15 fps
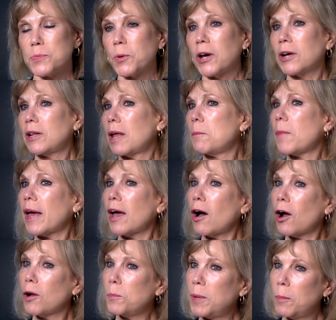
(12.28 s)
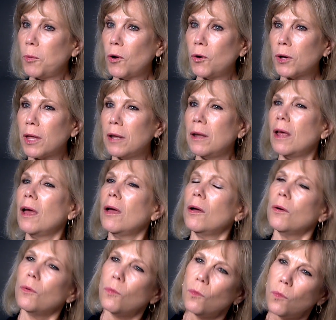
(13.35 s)
prayer, let my heart be broken,
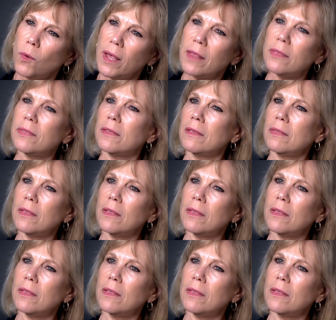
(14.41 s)
with